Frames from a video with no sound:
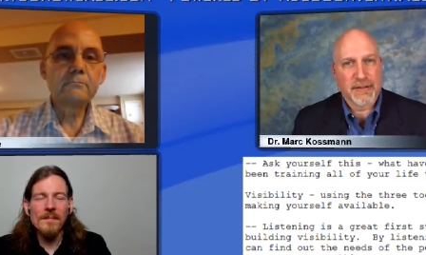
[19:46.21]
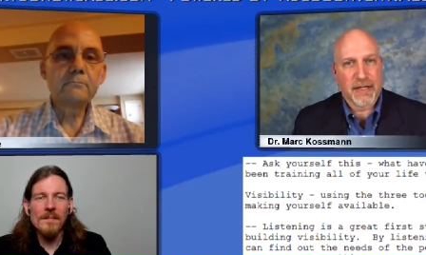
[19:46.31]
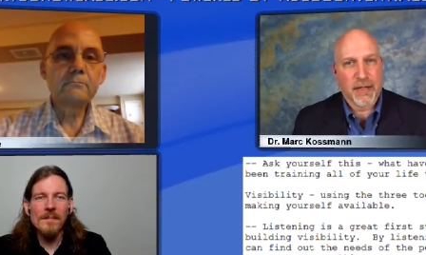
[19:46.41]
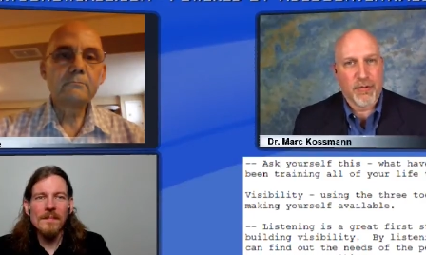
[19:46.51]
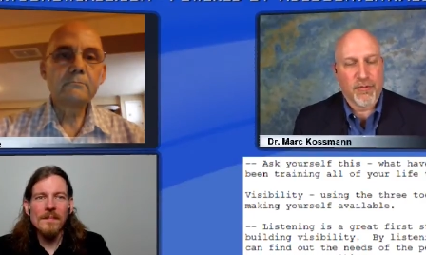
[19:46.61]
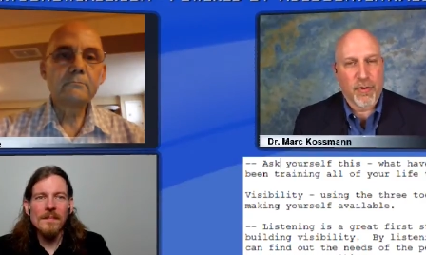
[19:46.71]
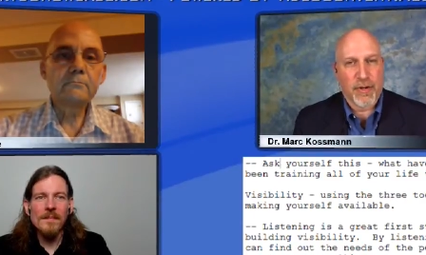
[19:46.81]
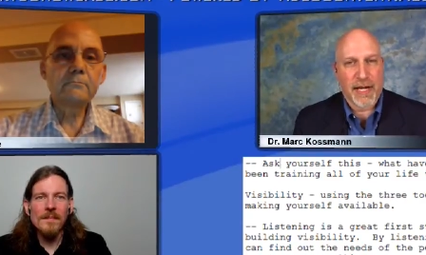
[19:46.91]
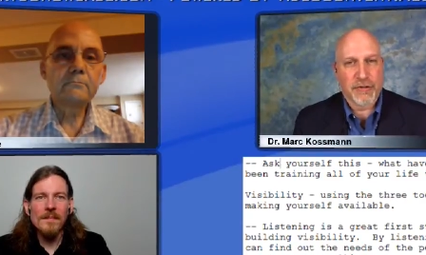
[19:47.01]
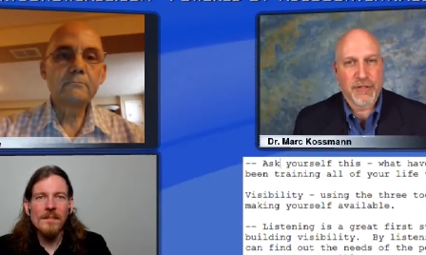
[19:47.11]
Speaker 1: out there before
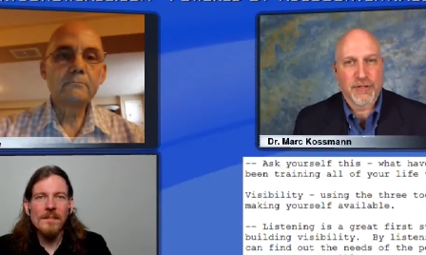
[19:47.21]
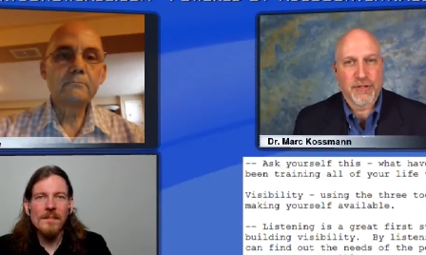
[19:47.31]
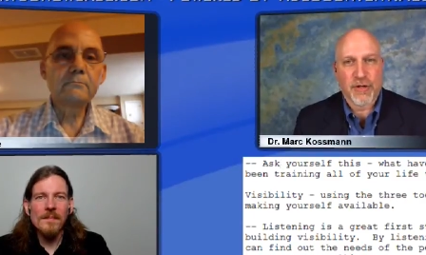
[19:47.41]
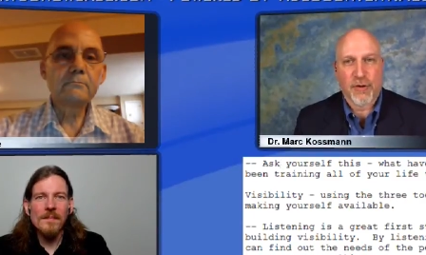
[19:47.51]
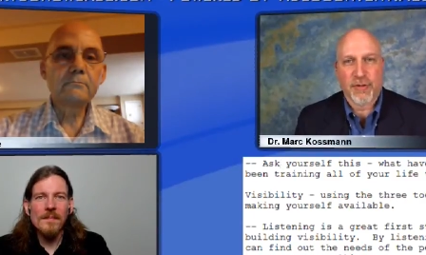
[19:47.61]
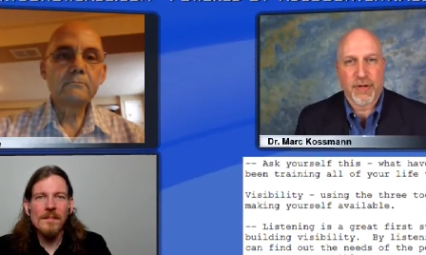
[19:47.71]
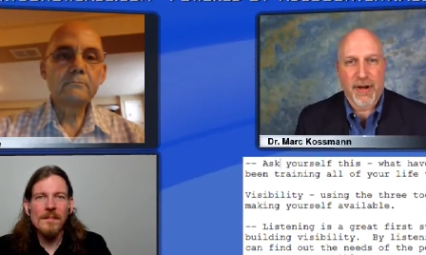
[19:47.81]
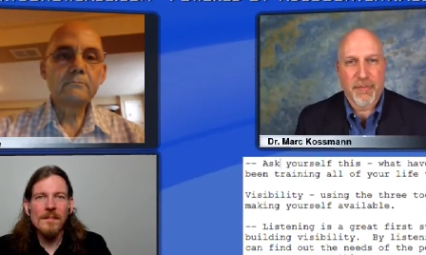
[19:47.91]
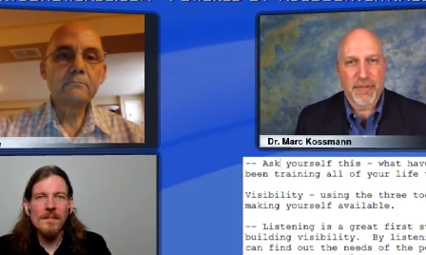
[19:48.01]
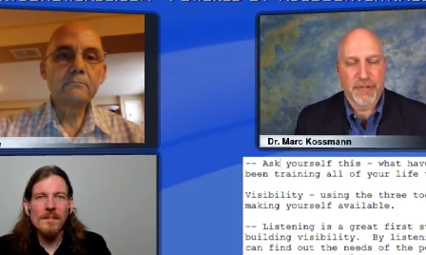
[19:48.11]
we actually show them
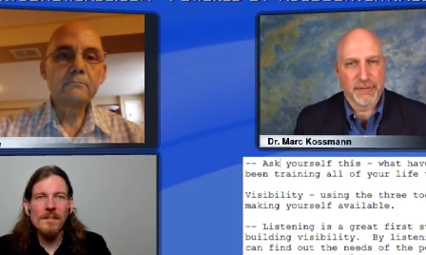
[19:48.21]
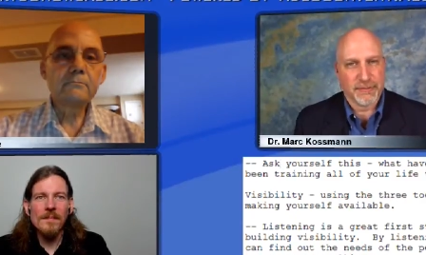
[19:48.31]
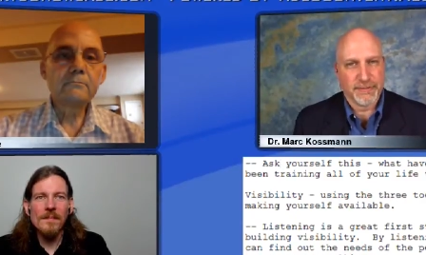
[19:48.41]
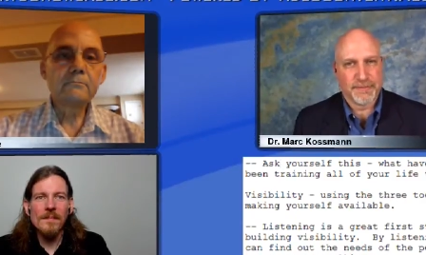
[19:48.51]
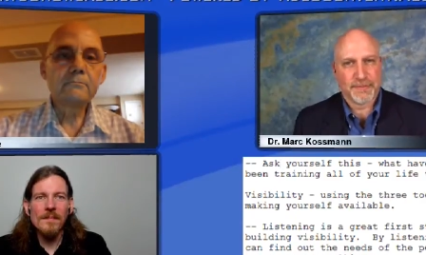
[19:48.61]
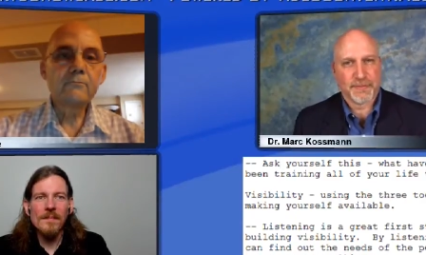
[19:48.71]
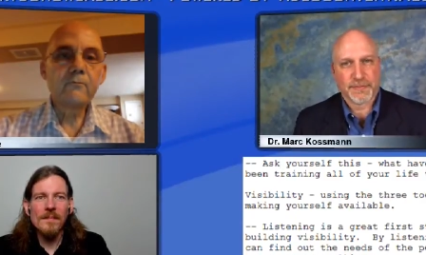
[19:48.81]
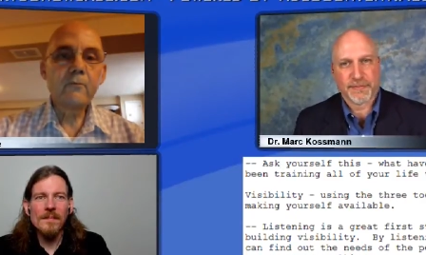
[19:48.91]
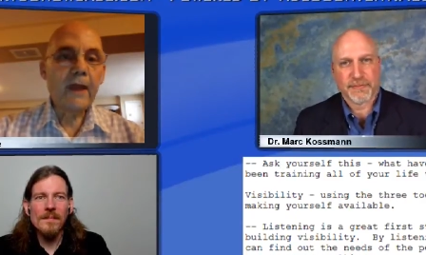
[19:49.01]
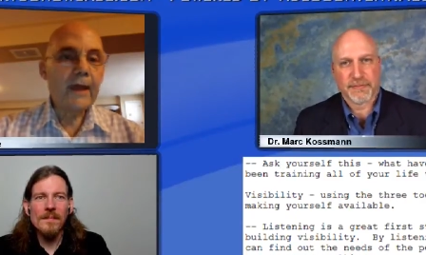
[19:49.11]
your episode?
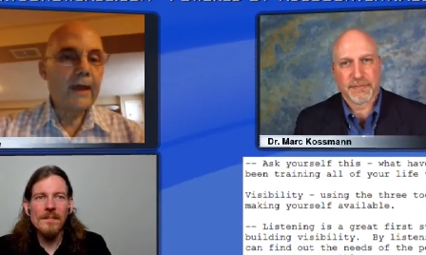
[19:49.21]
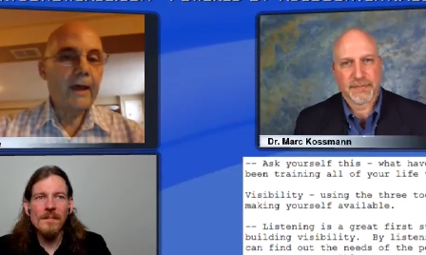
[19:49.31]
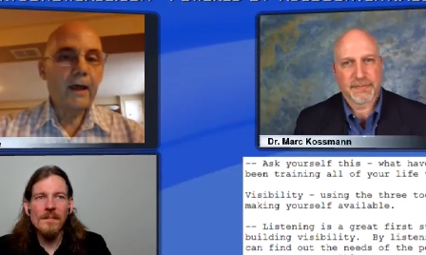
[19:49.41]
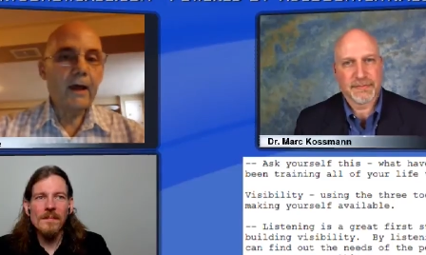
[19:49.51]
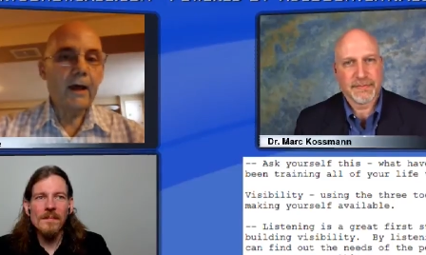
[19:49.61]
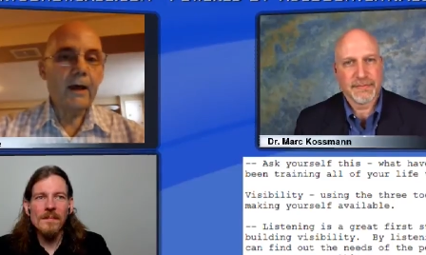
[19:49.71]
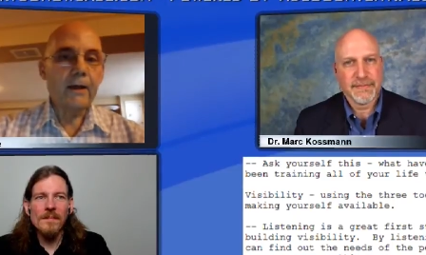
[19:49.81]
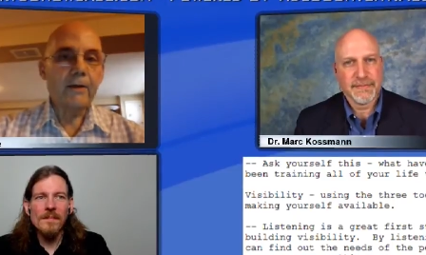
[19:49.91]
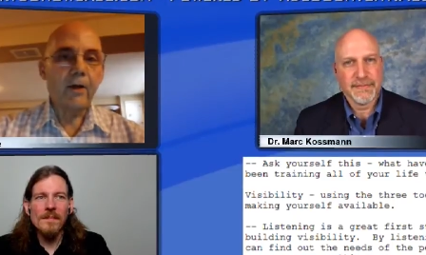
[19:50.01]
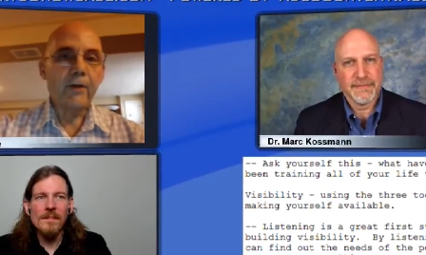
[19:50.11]

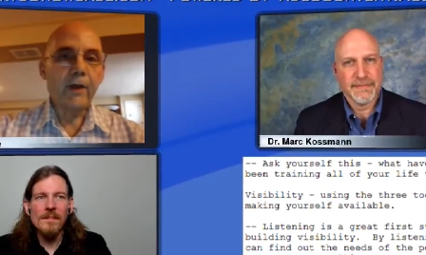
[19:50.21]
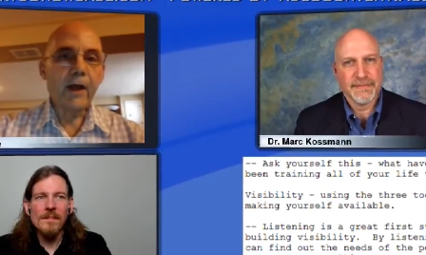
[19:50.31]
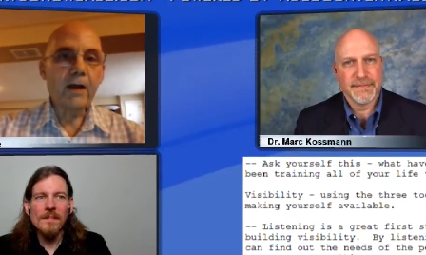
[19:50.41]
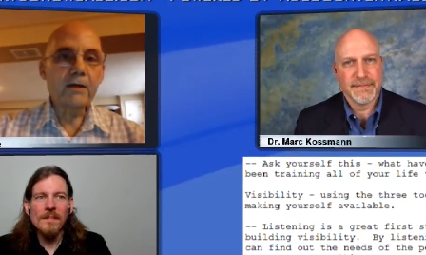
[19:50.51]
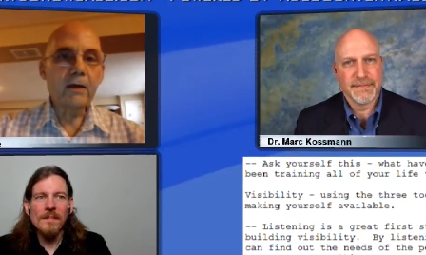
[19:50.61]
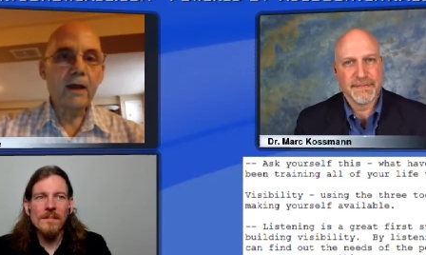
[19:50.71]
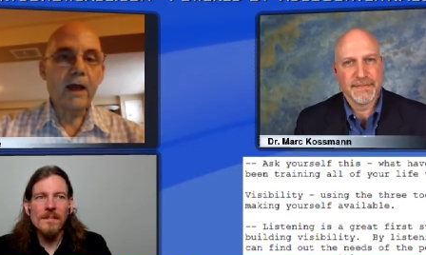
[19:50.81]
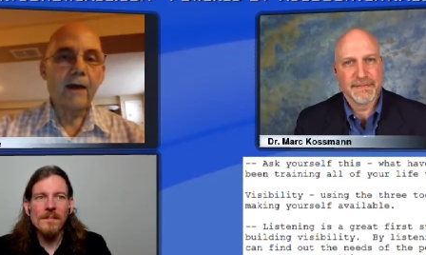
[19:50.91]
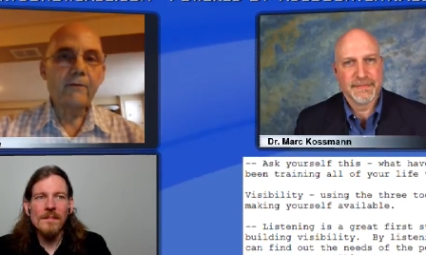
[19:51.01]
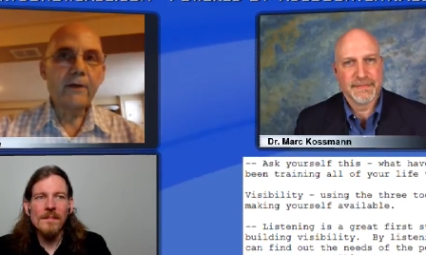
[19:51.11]
Speaker 2: Uh, the only thing
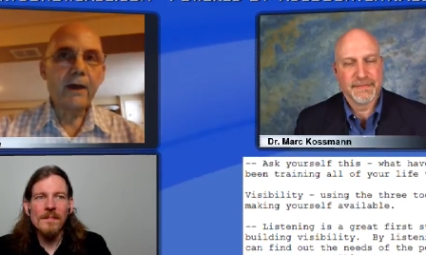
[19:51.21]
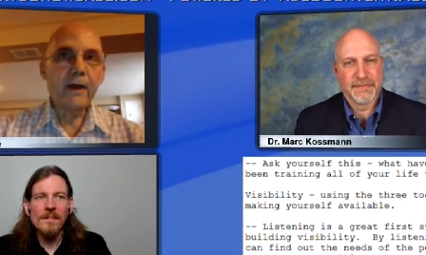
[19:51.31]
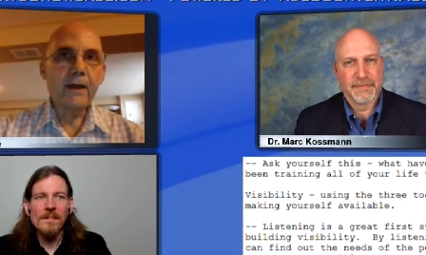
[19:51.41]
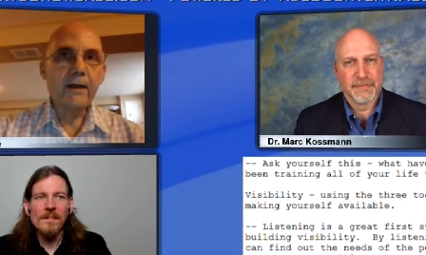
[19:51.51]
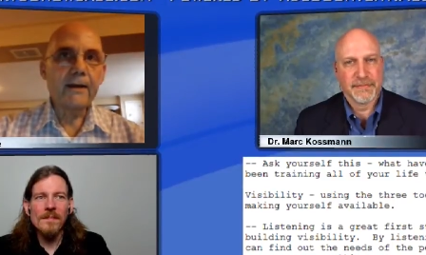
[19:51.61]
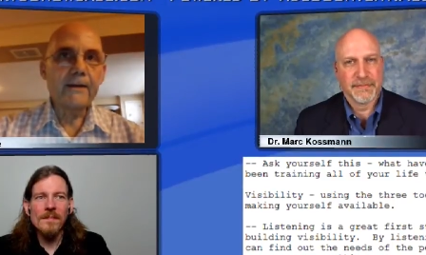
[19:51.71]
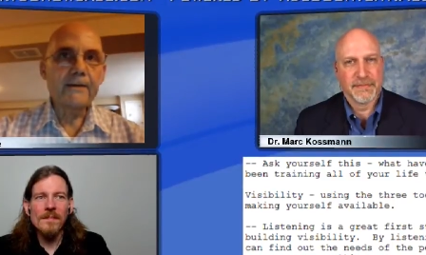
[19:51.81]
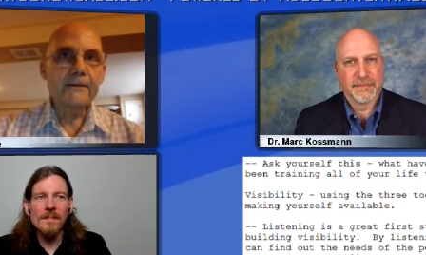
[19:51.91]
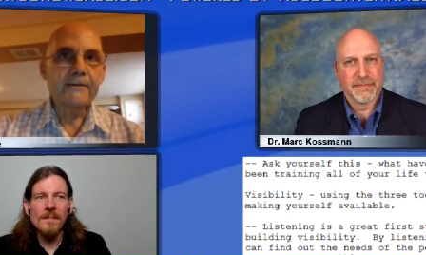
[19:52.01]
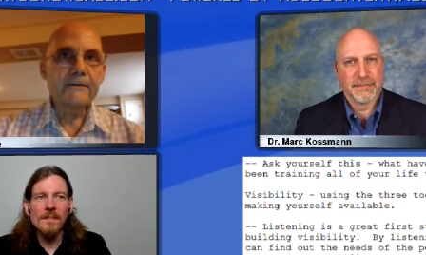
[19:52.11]
I have to say
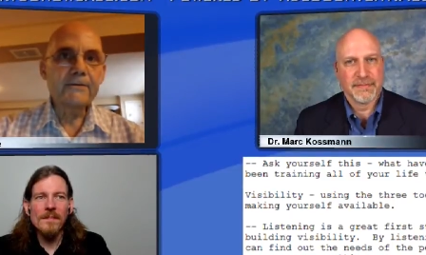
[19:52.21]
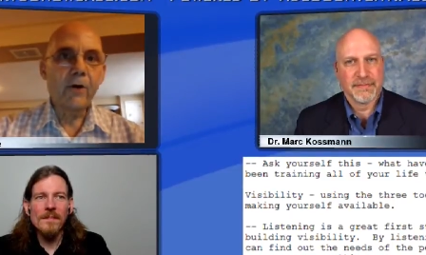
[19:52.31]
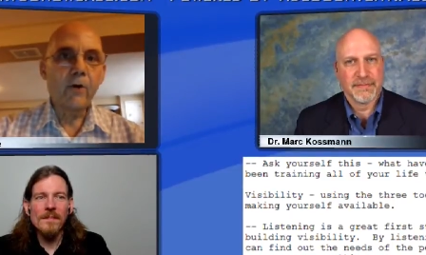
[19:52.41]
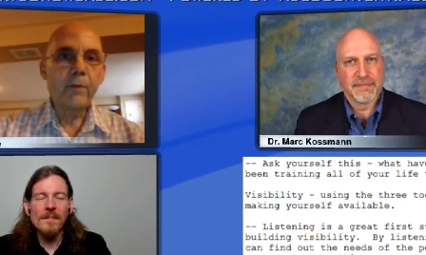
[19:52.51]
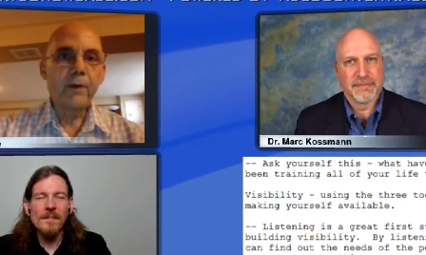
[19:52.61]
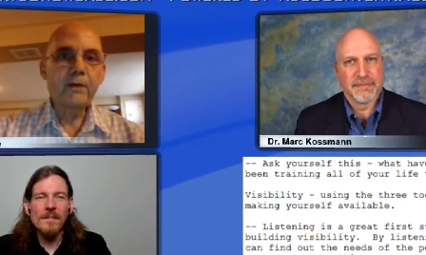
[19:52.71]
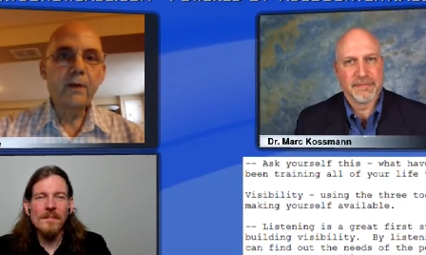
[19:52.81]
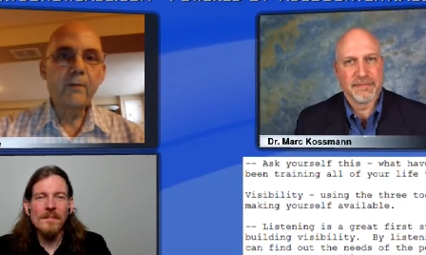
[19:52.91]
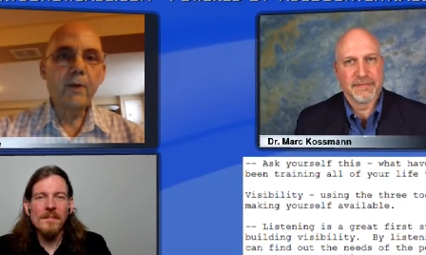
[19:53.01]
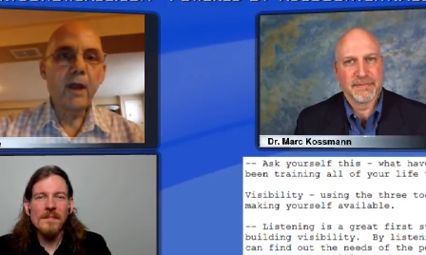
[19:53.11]
is don't be
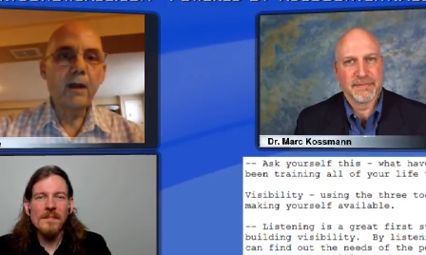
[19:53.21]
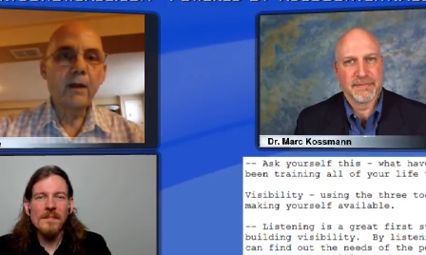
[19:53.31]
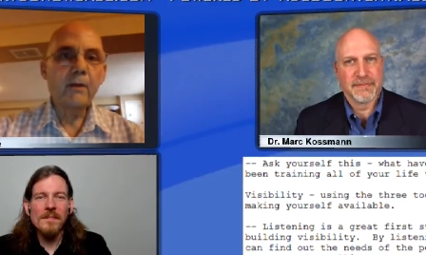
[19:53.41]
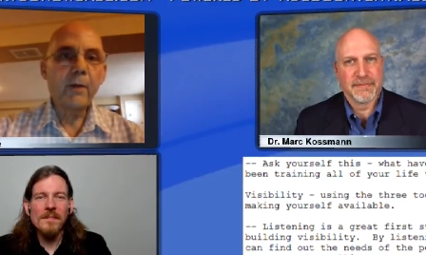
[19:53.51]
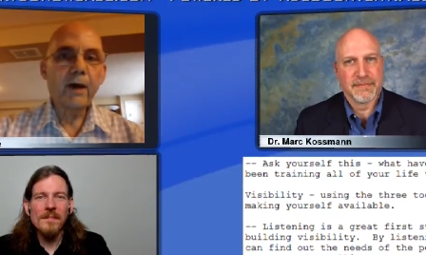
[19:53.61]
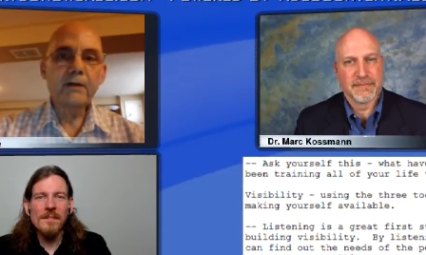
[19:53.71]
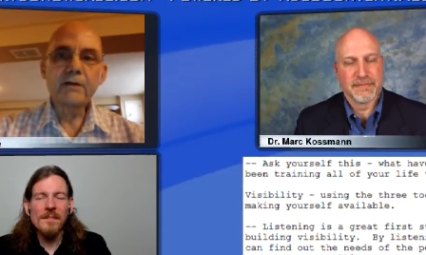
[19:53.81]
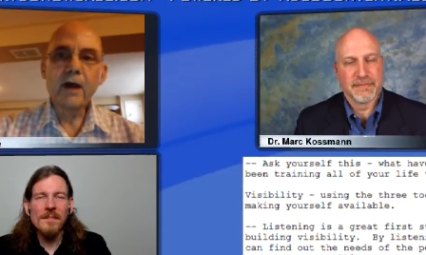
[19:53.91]
intimidated by the